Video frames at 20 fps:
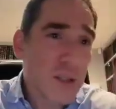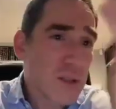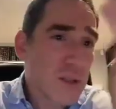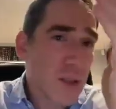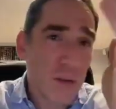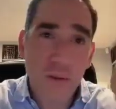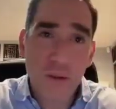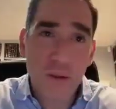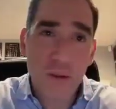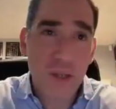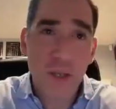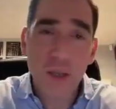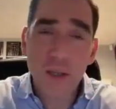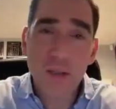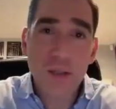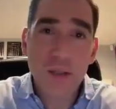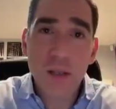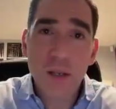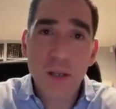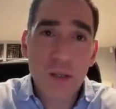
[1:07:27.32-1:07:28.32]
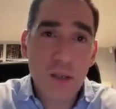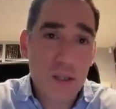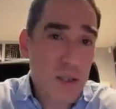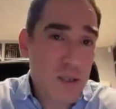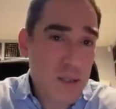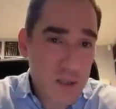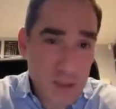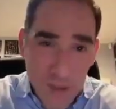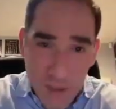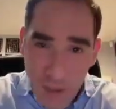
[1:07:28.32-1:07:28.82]
of these other things,
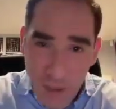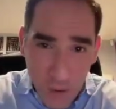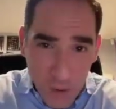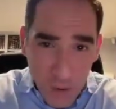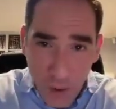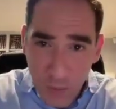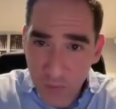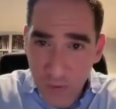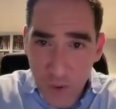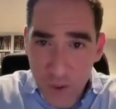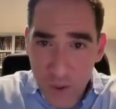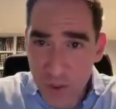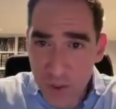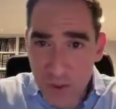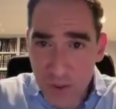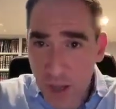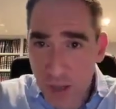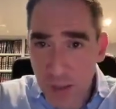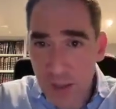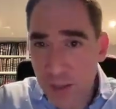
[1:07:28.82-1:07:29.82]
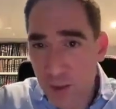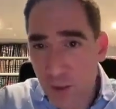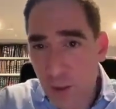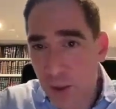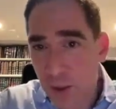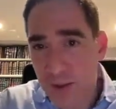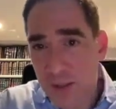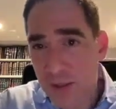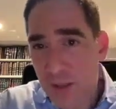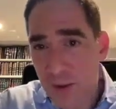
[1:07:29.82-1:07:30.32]
these, fortune telling
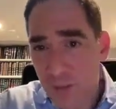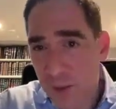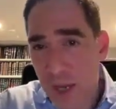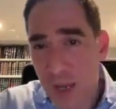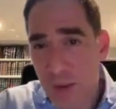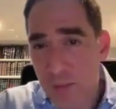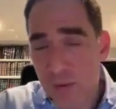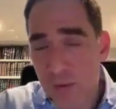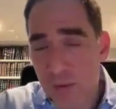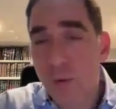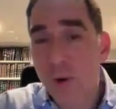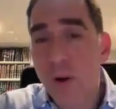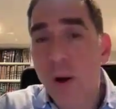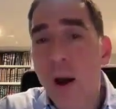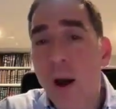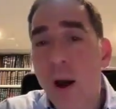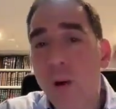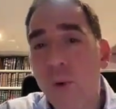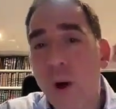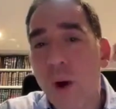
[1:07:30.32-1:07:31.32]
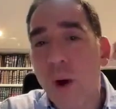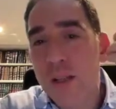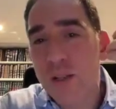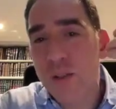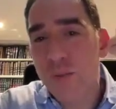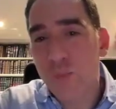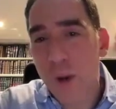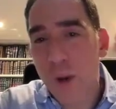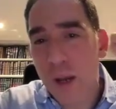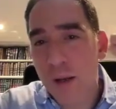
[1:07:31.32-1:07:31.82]
and all the stuff we had before are
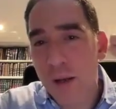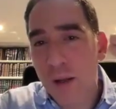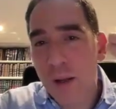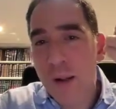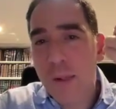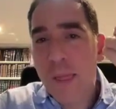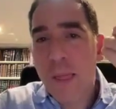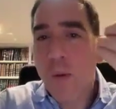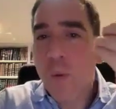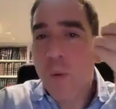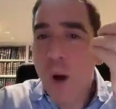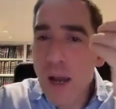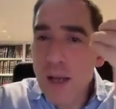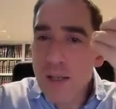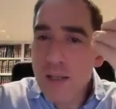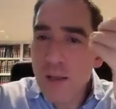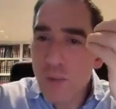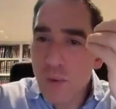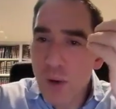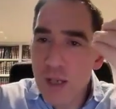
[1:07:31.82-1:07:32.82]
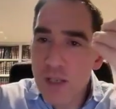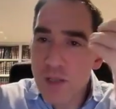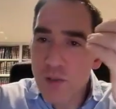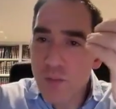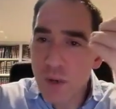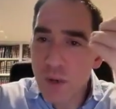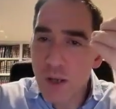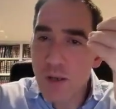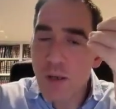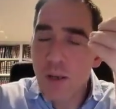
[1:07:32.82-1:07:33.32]
widespread. Why is it
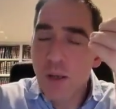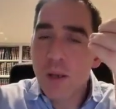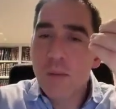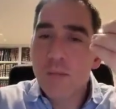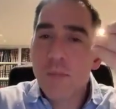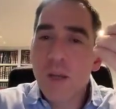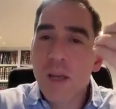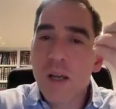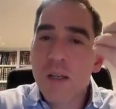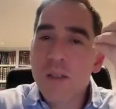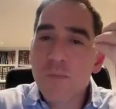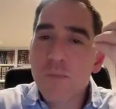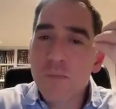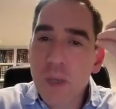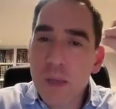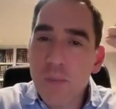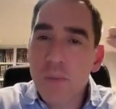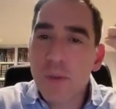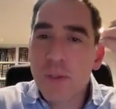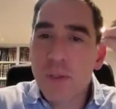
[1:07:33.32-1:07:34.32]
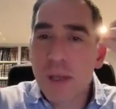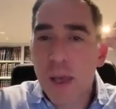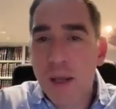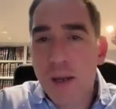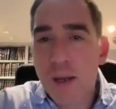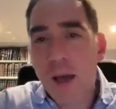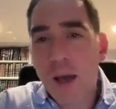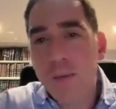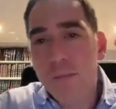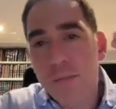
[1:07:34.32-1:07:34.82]
widespread? Because people
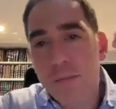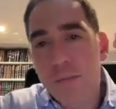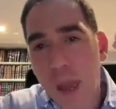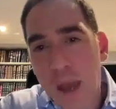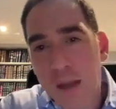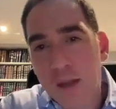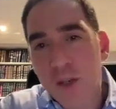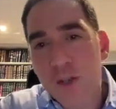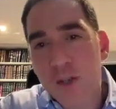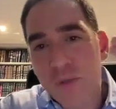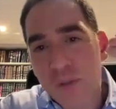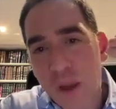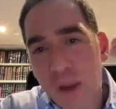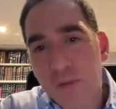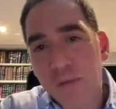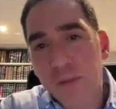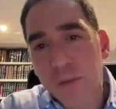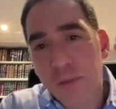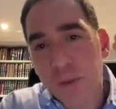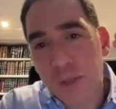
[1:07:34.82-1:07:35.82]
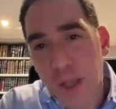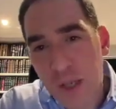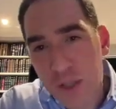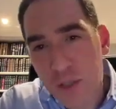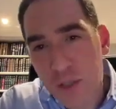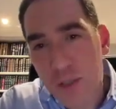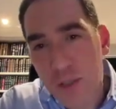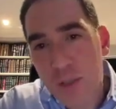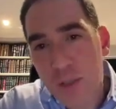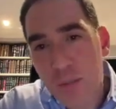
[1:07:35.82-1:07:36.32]
cannot manage faithful
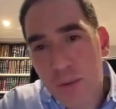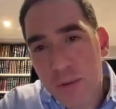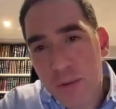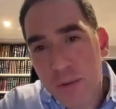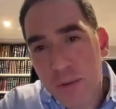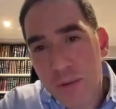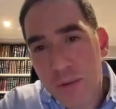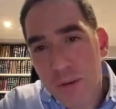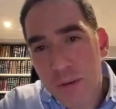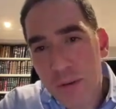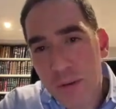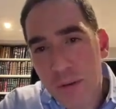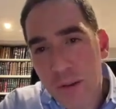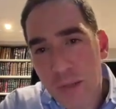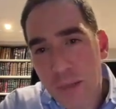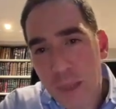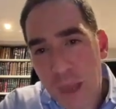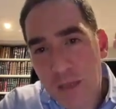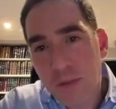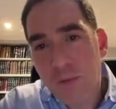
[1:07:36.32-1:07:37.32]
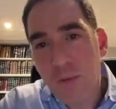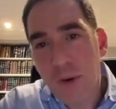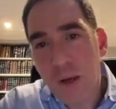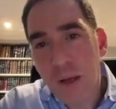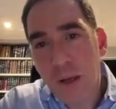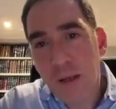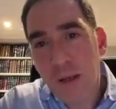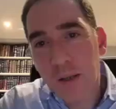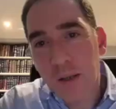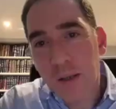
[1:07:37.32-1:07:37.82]
relationships. That's
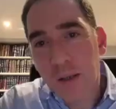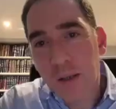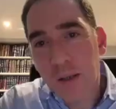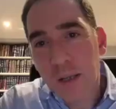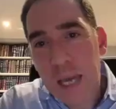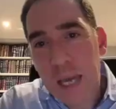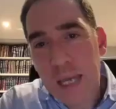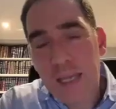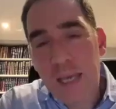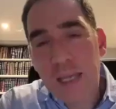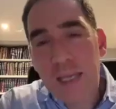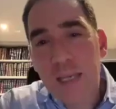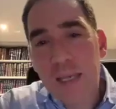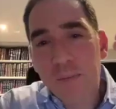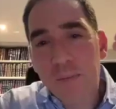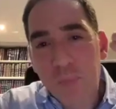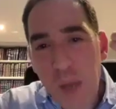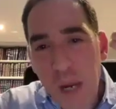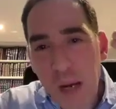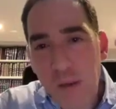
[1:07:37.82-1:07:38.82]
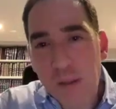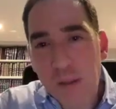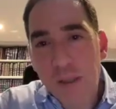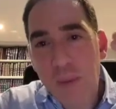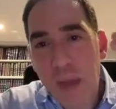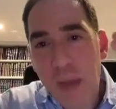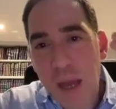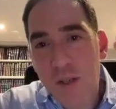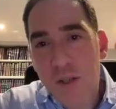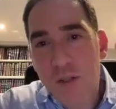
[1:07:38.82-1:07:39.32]
why. And they can
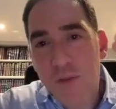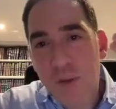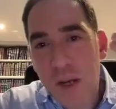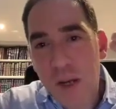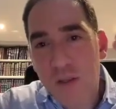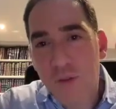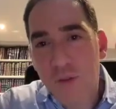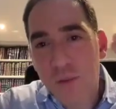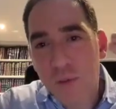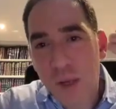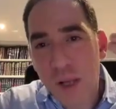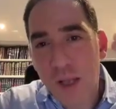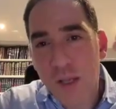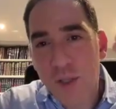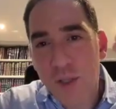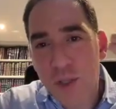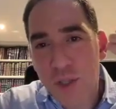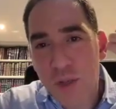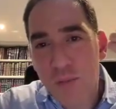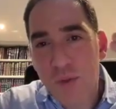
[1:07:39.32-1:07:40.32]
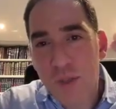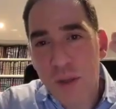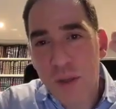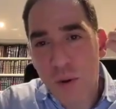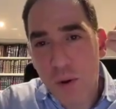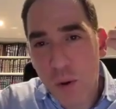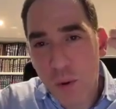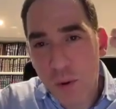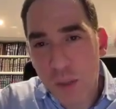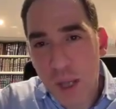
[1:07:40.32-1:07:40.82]
barely manage faithful relationships in
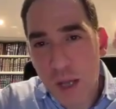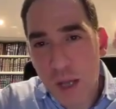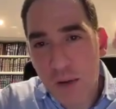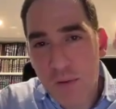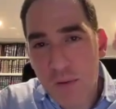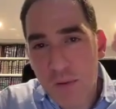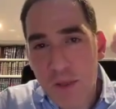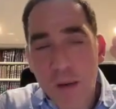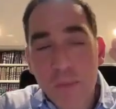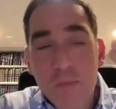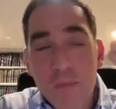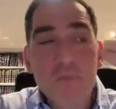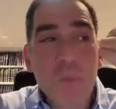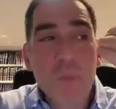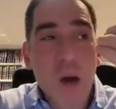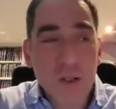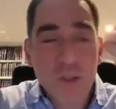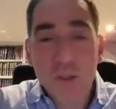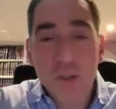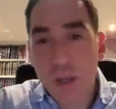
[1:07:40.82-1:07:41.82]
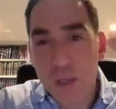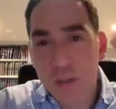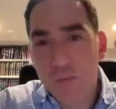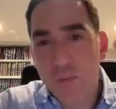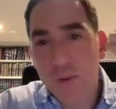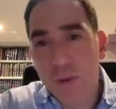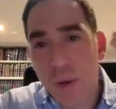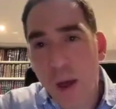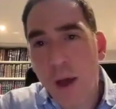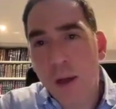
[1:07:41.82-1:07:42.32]
their own lives, much
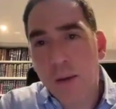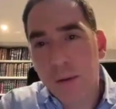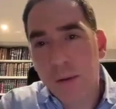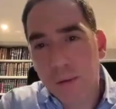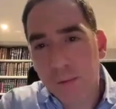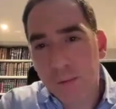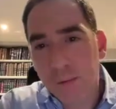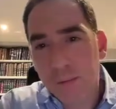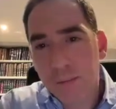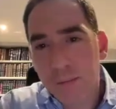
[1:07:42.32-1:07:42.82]
less with God.